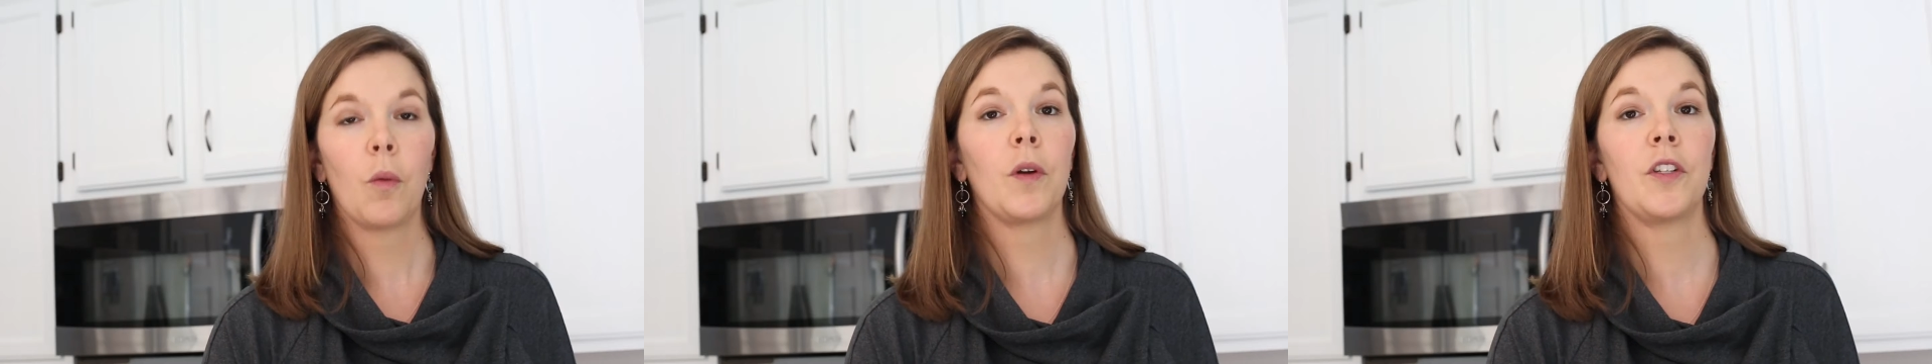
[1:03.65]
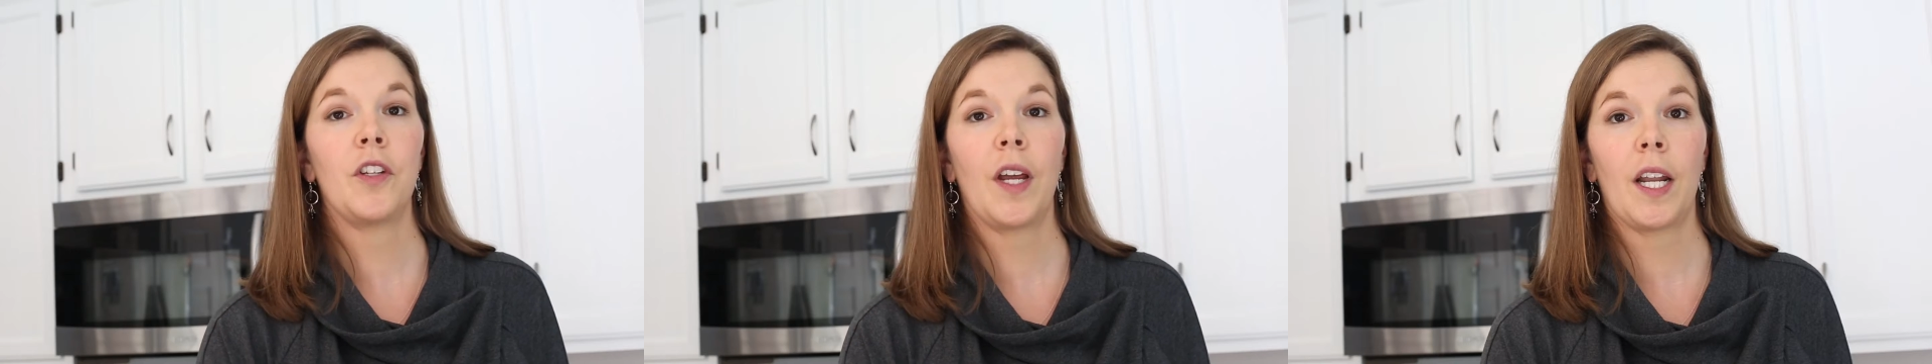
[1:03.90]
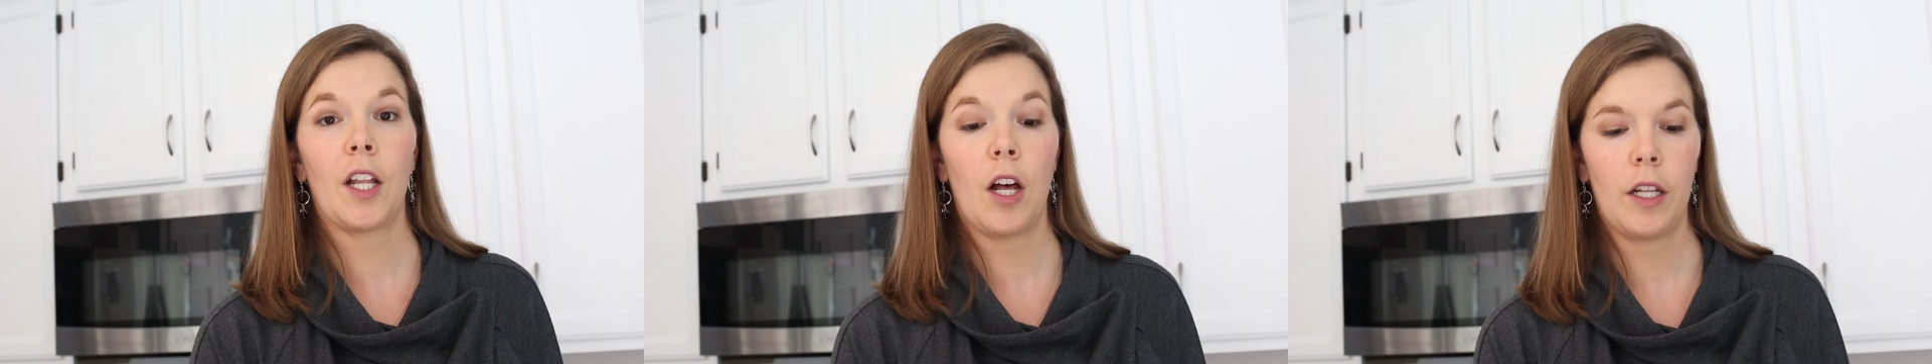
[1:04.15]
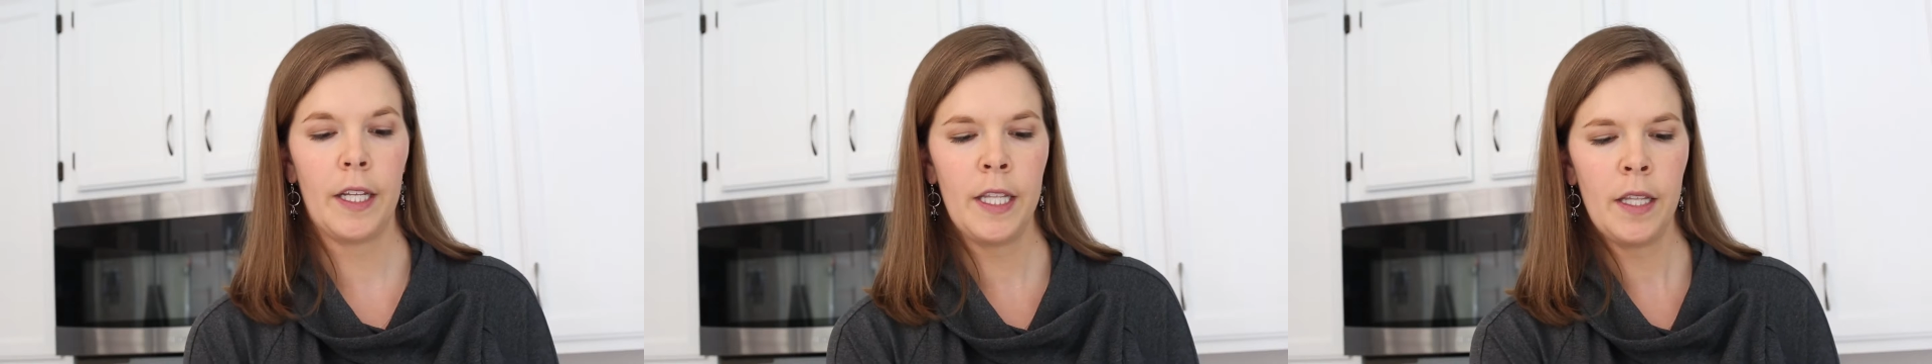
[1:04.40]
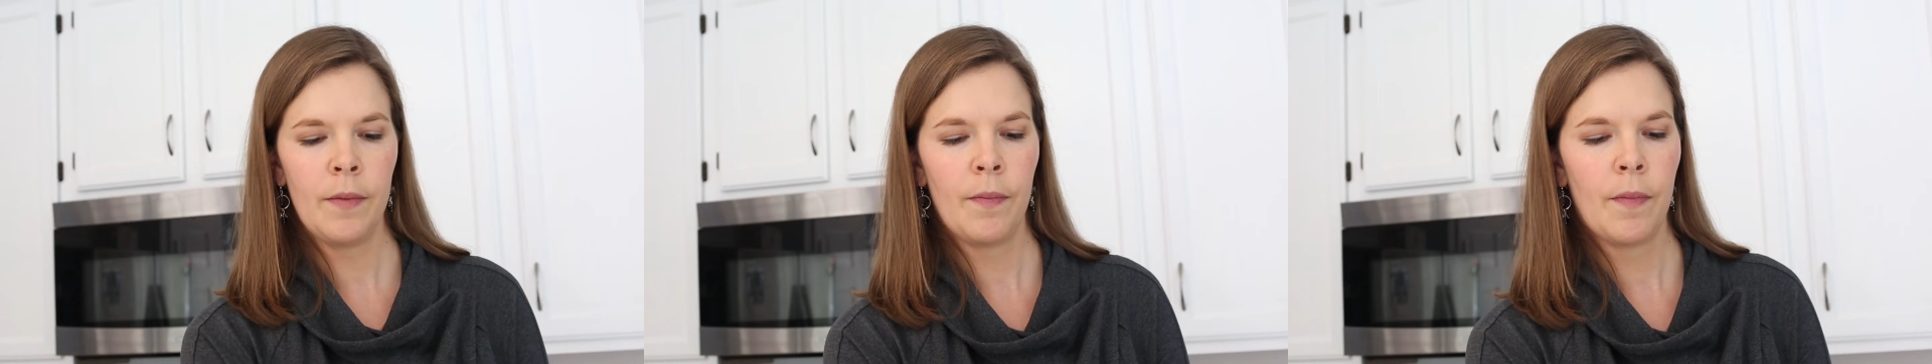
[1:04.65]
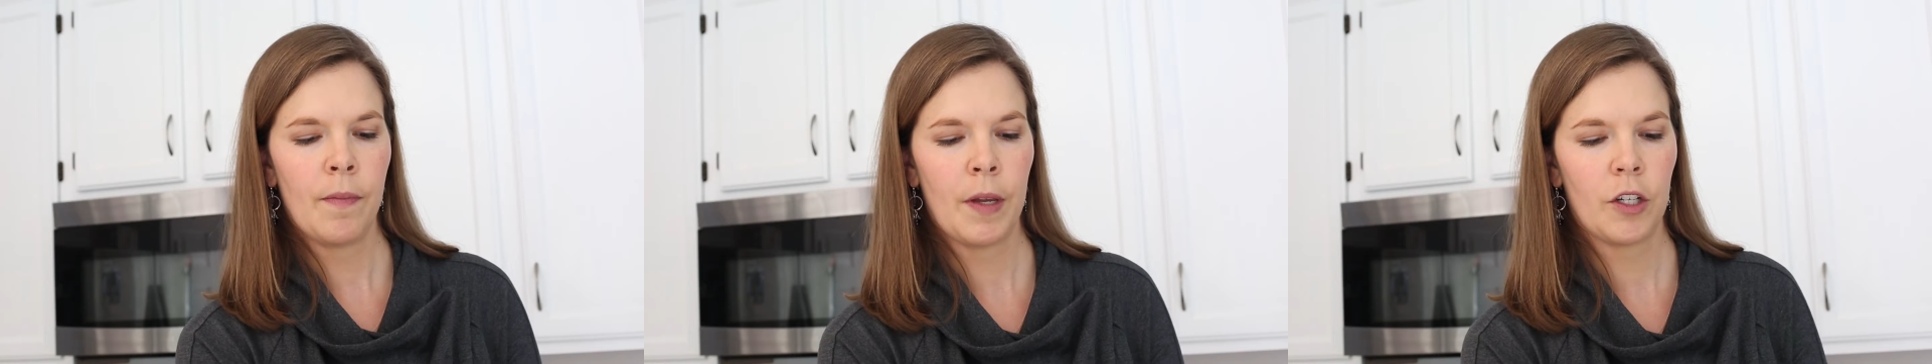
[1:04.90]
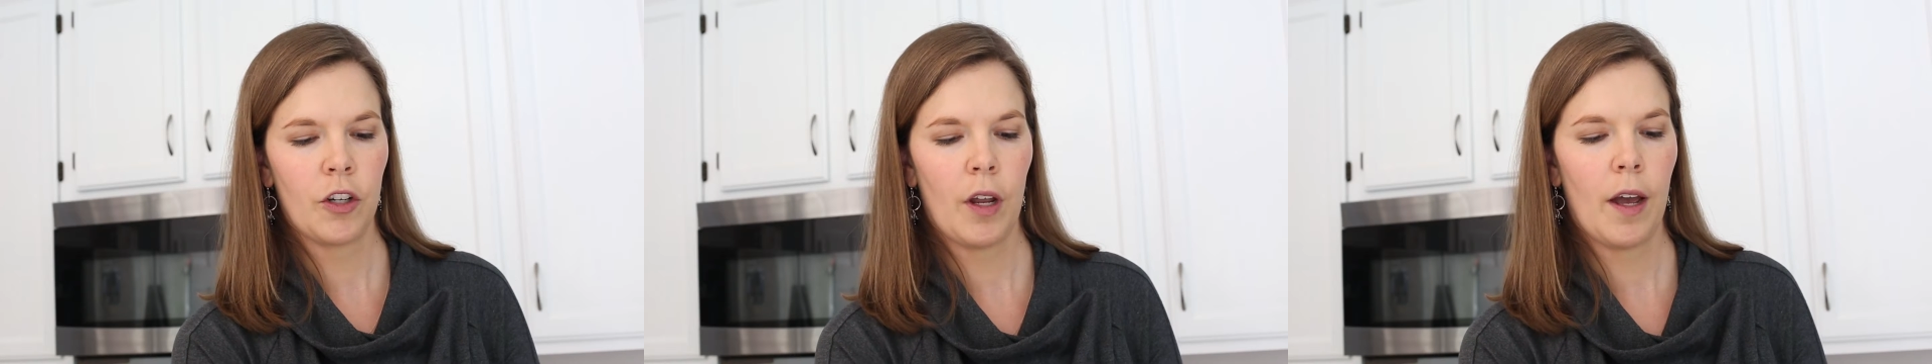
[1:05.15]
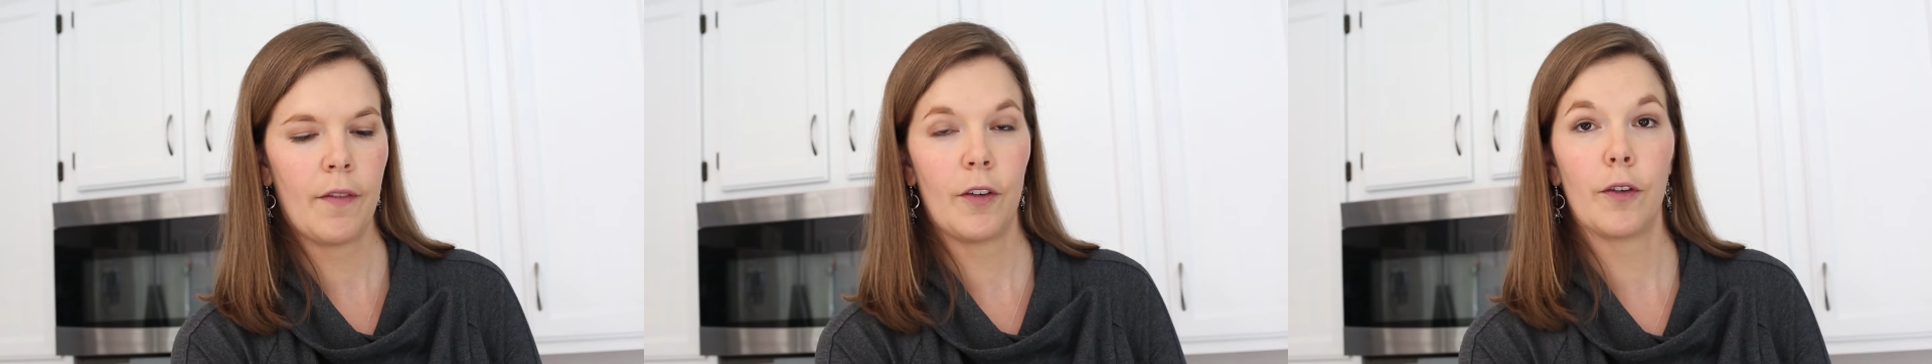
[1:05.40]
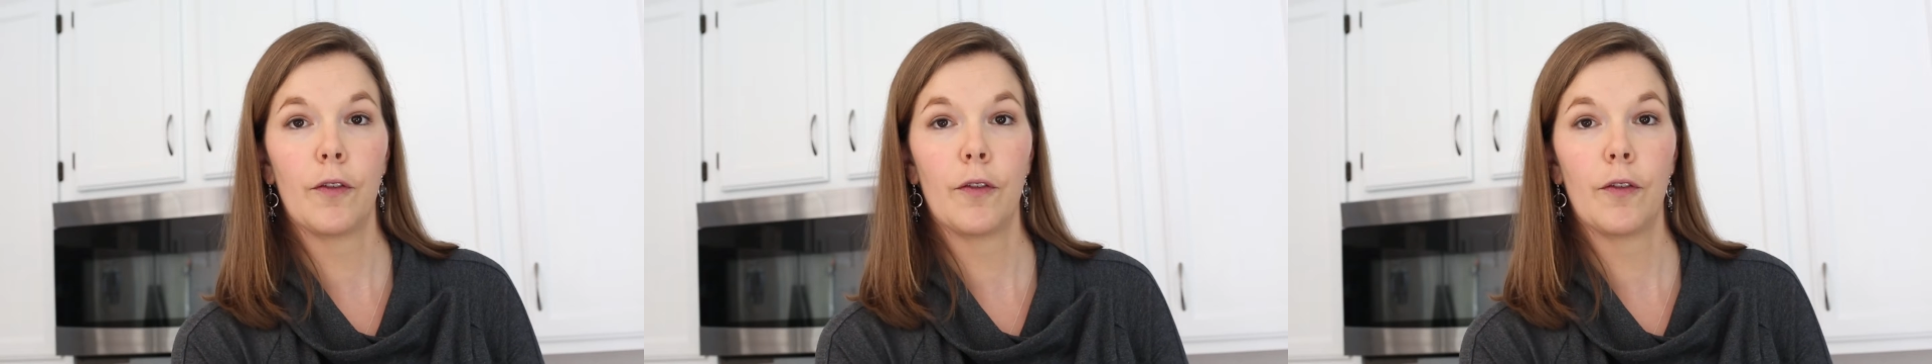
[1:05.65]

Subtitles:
Once you get it all in, make sure you have your